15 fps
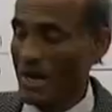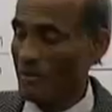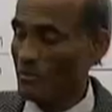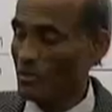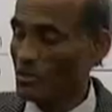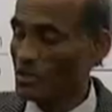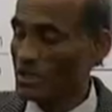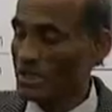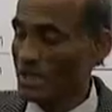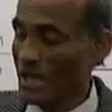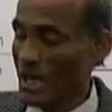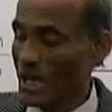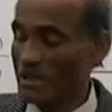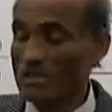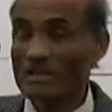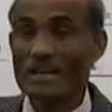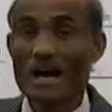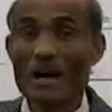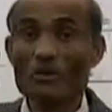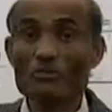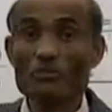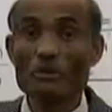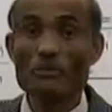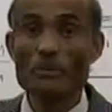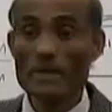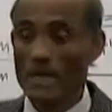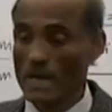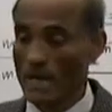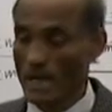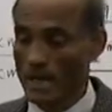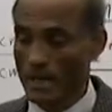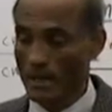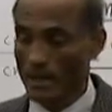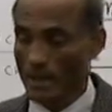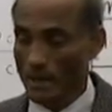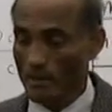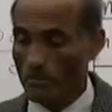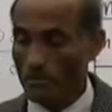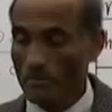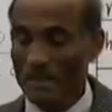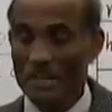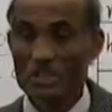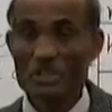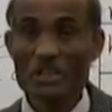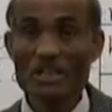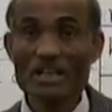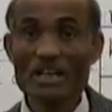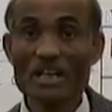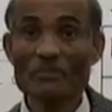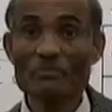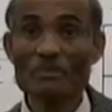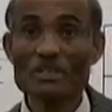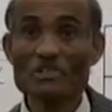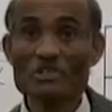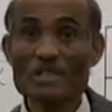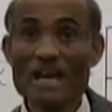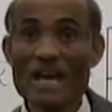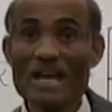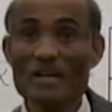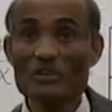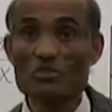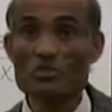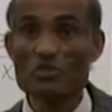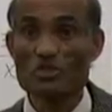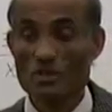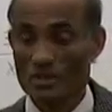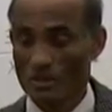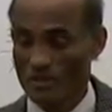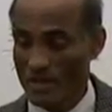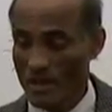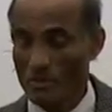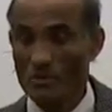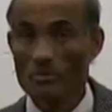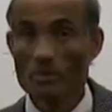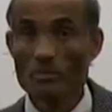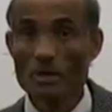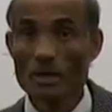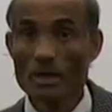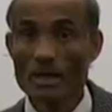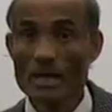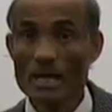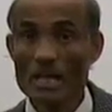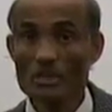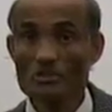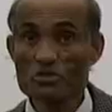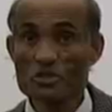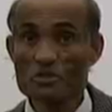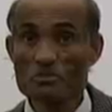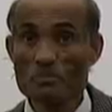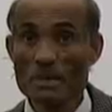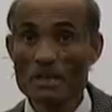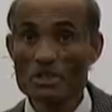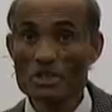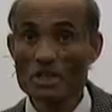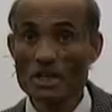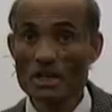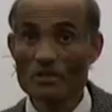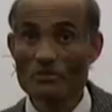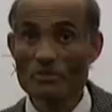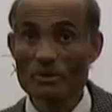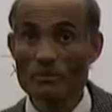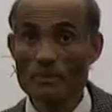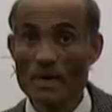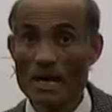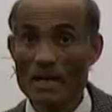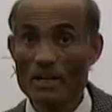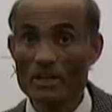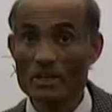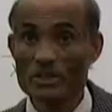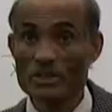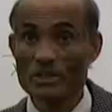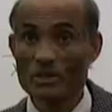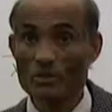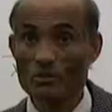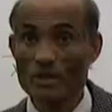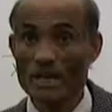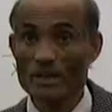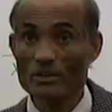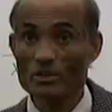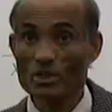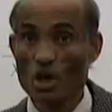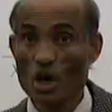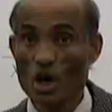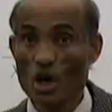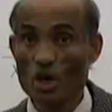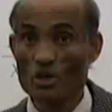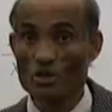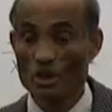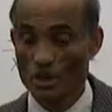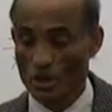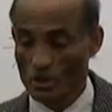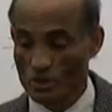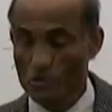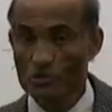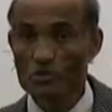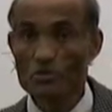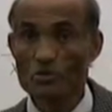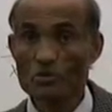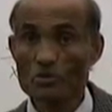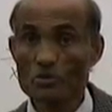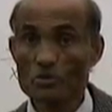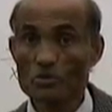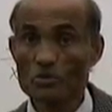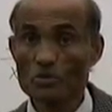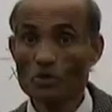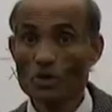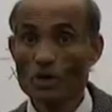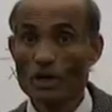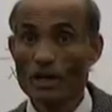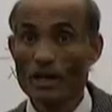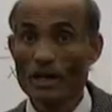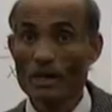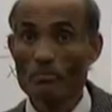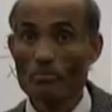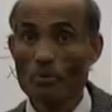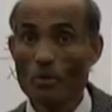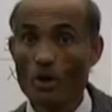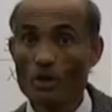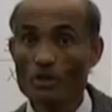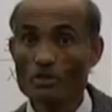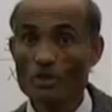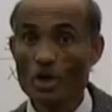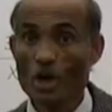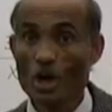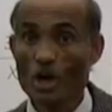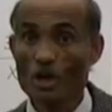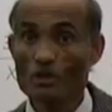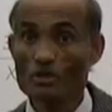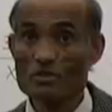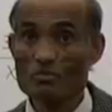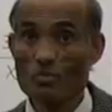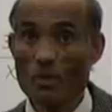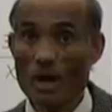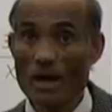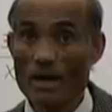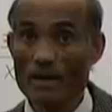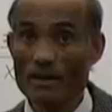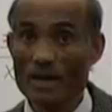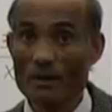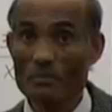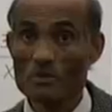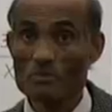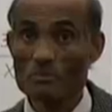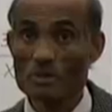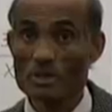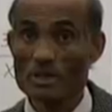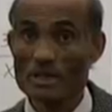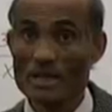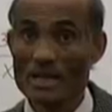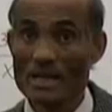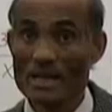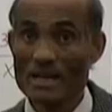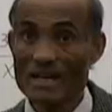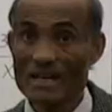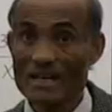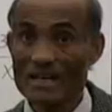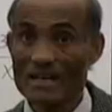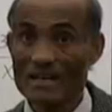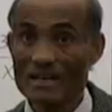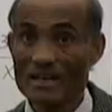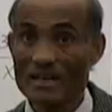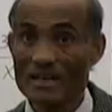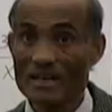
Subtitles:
I'm going to start now from here. Measure this H. Now remember, H is measured from that red dot to a point on this wire. That must be a